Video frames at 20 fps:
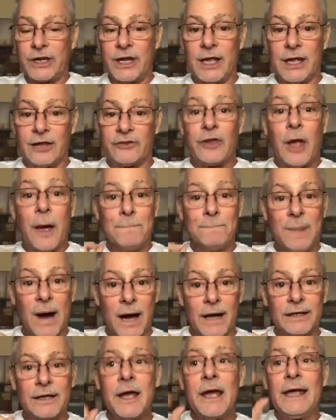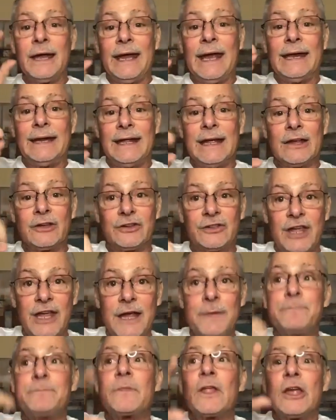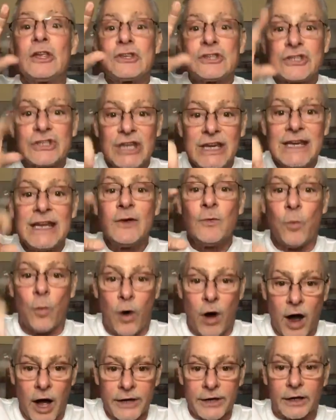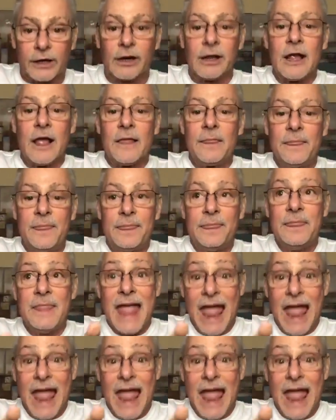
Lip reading: which it is, but it is the sea water